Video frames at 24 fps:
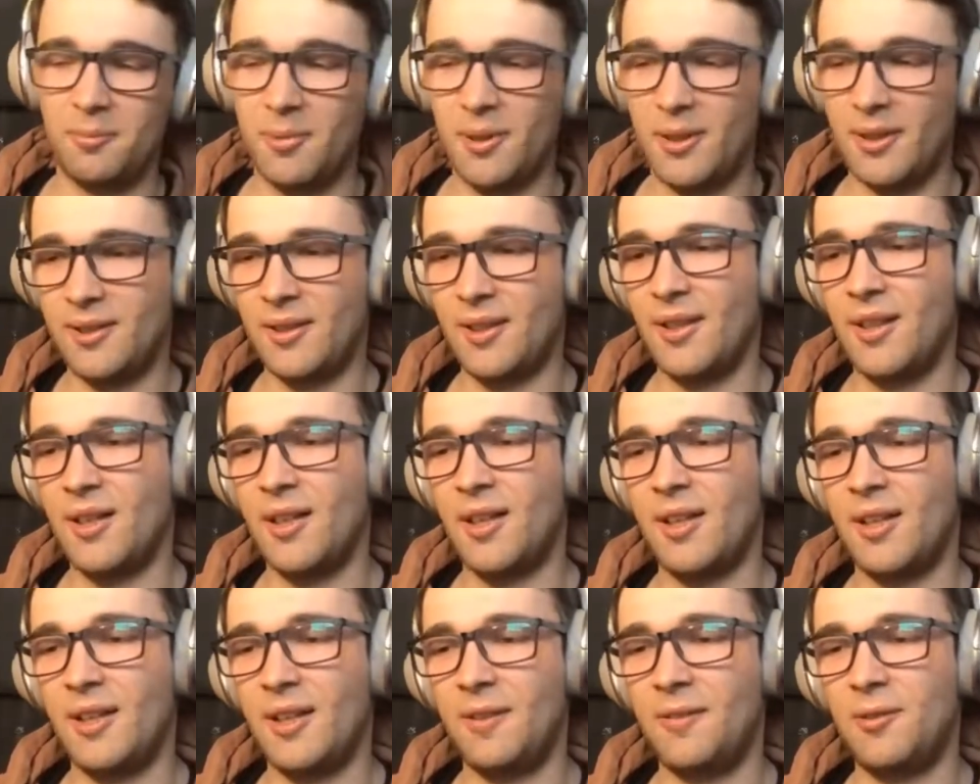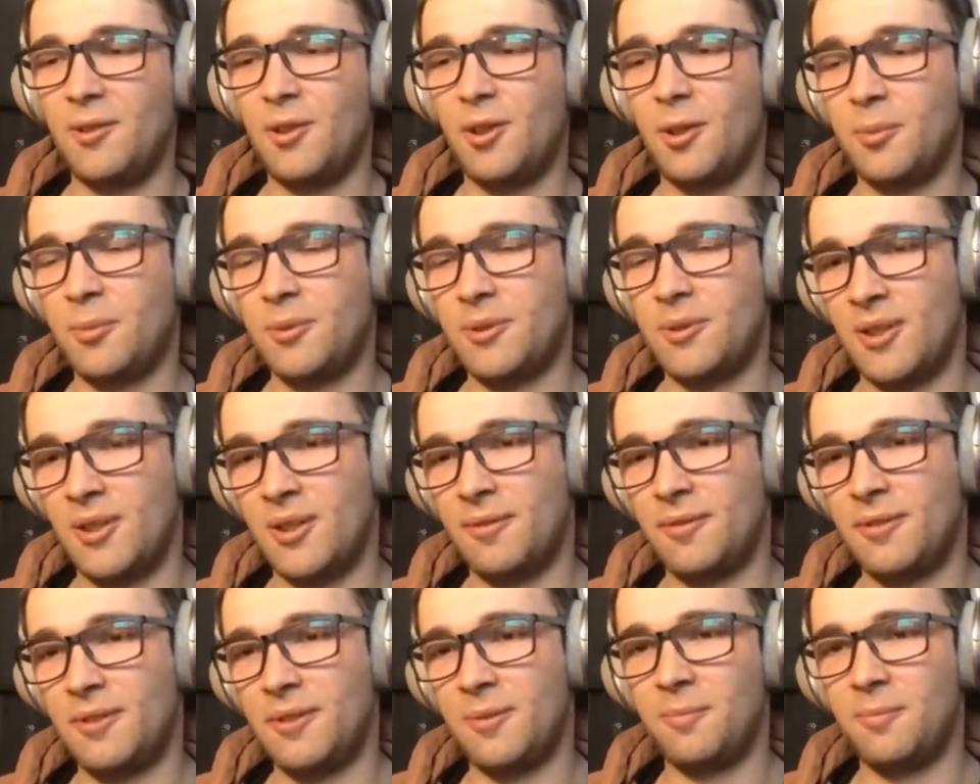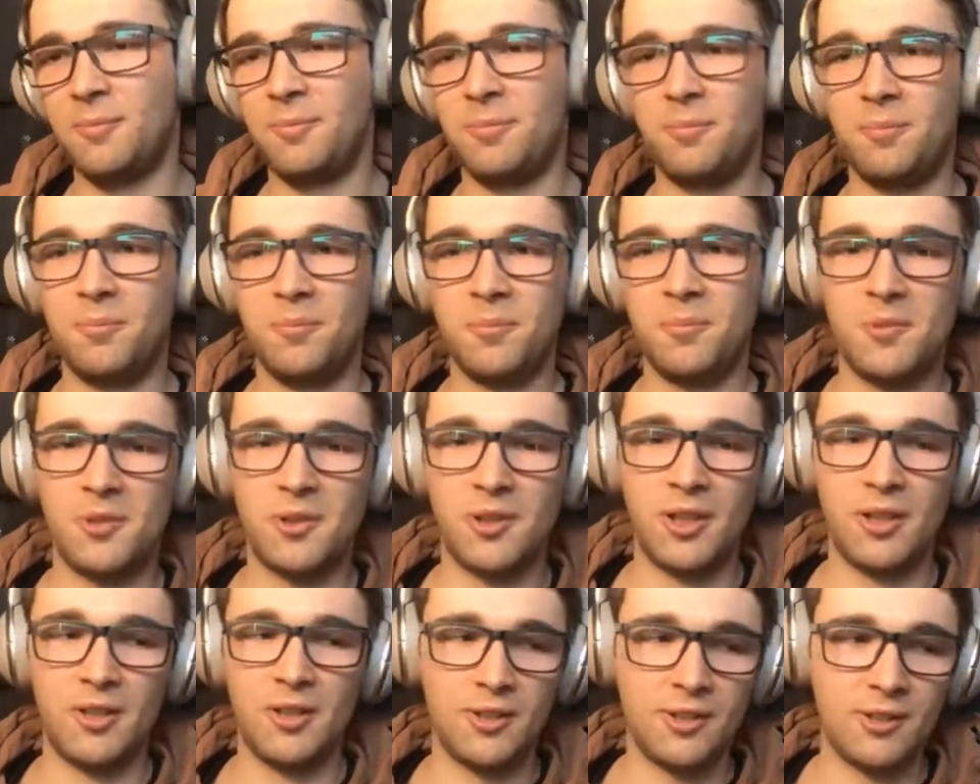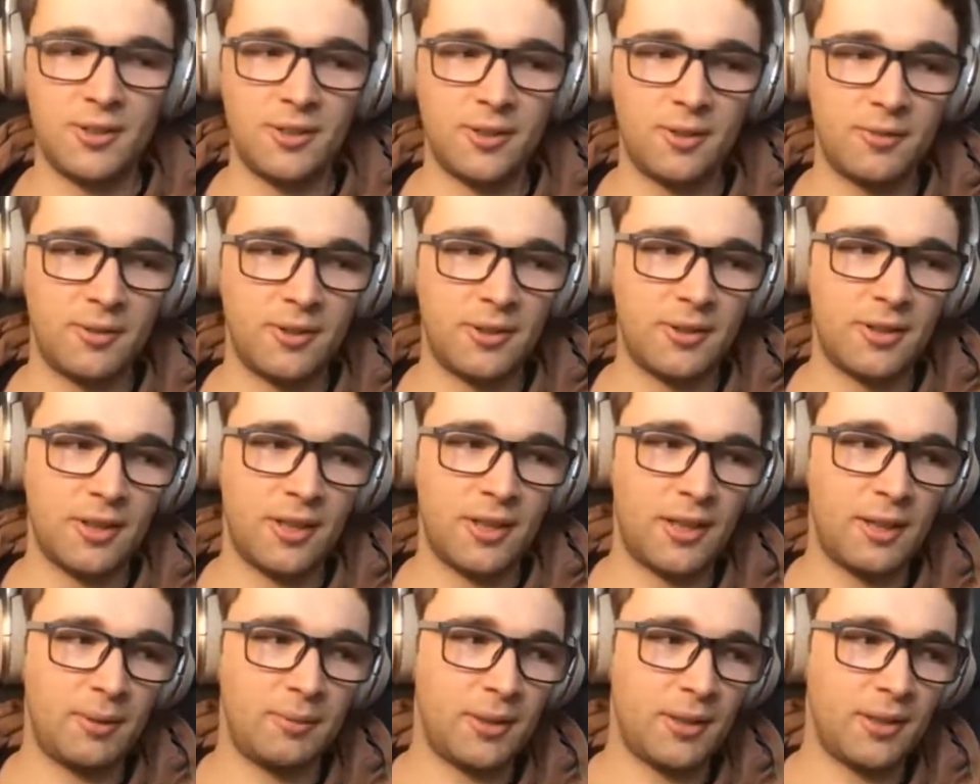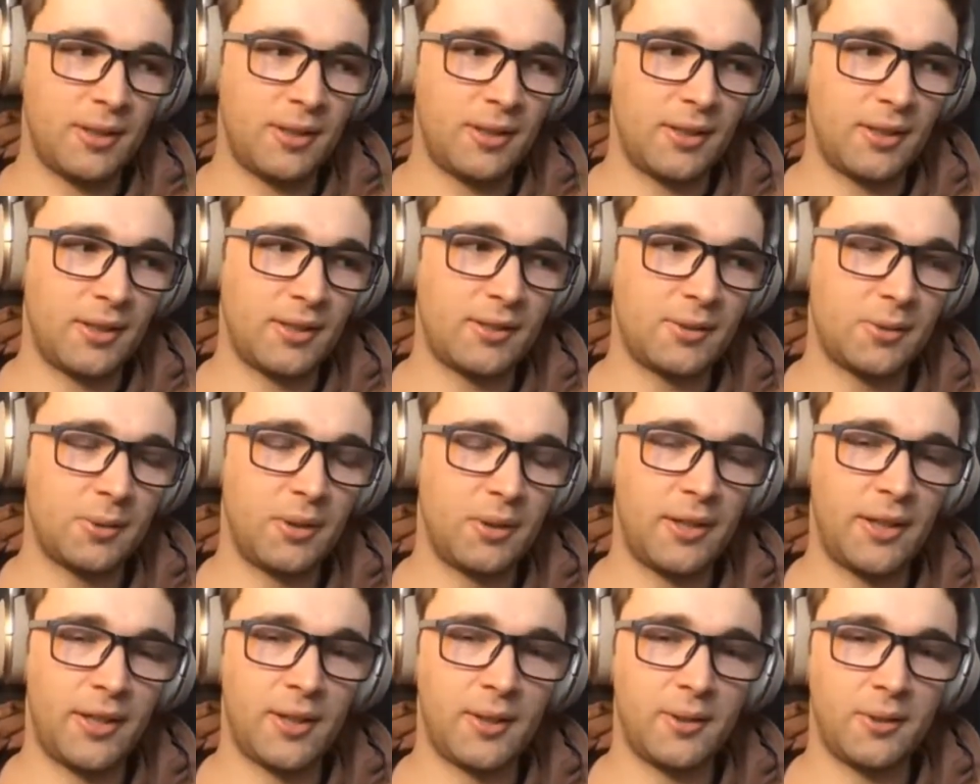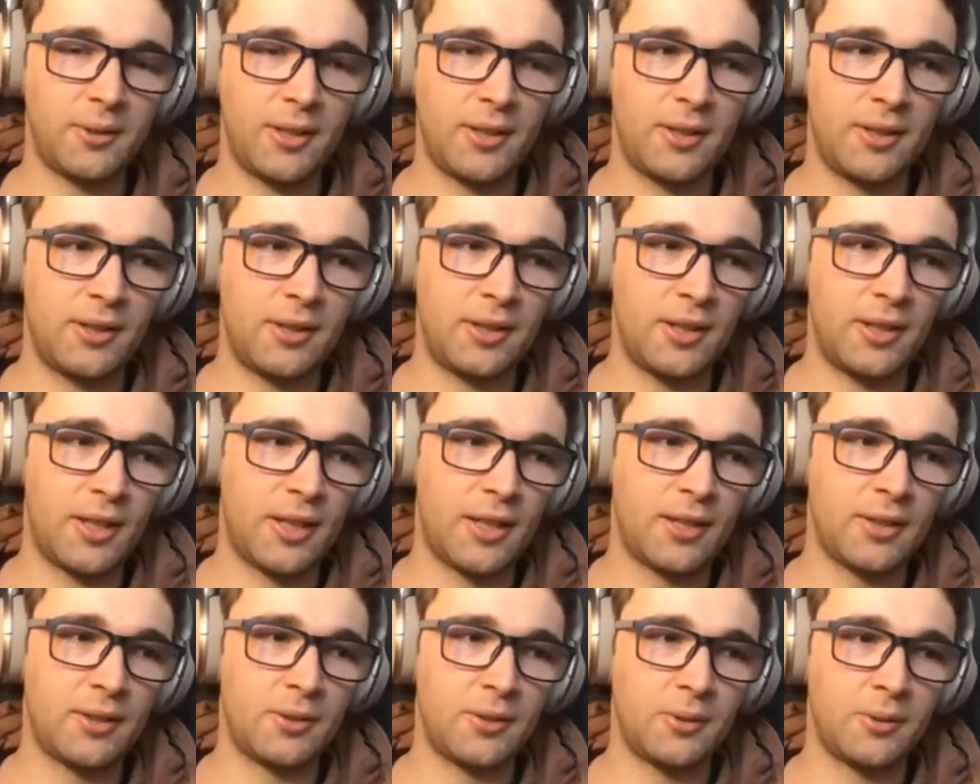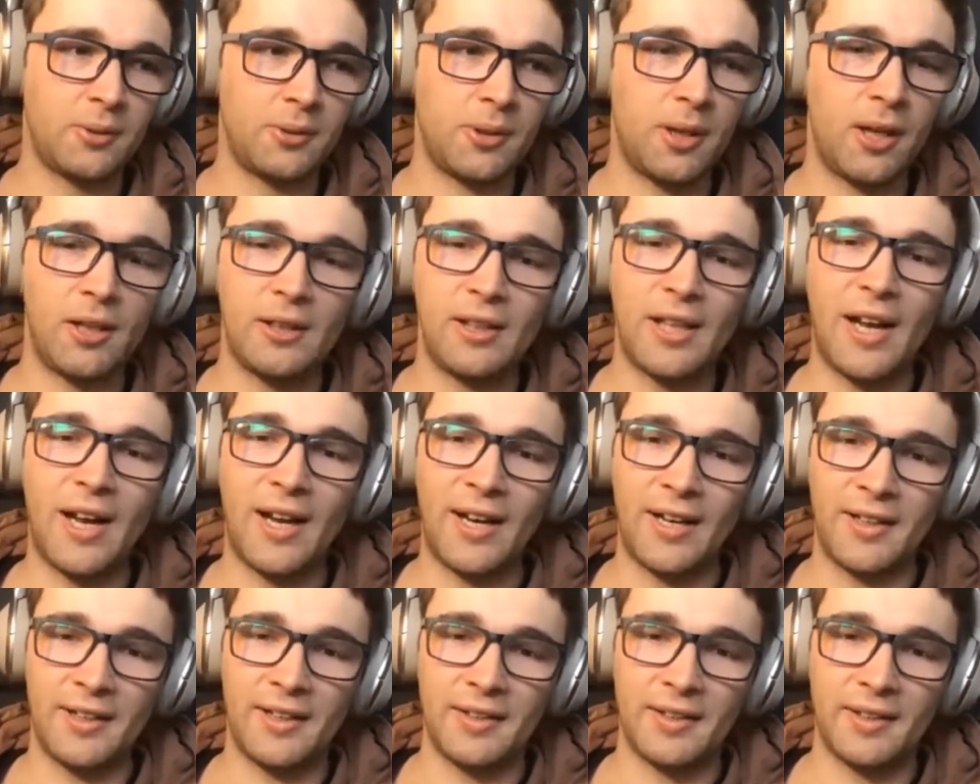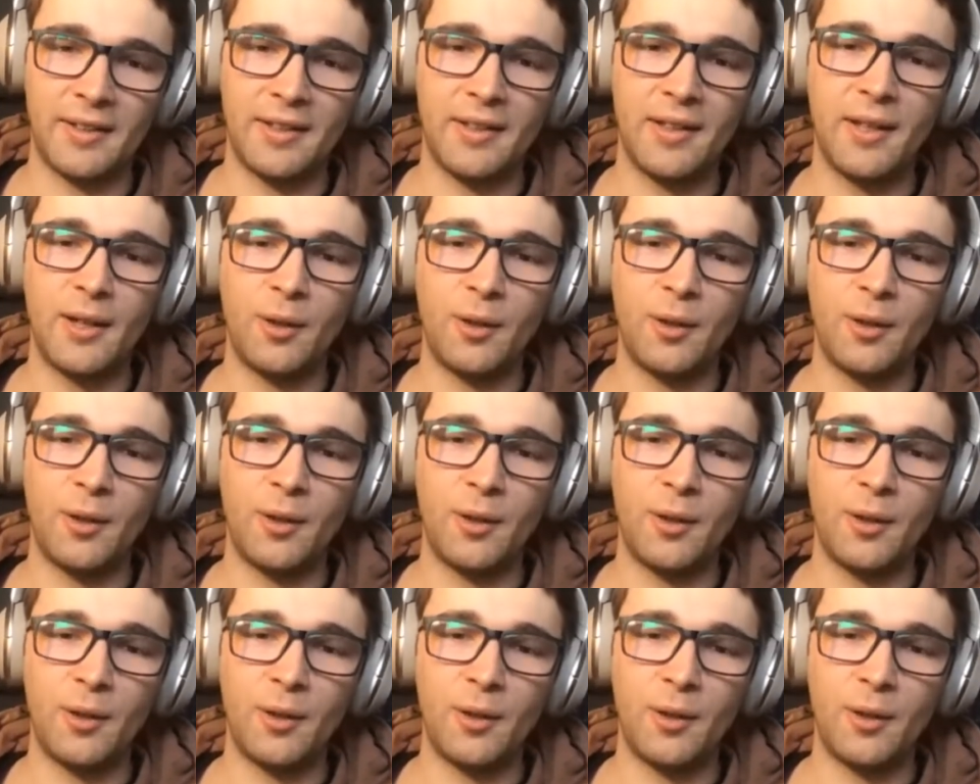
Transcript: But if you observe some changes over time, then it's really a good idea to align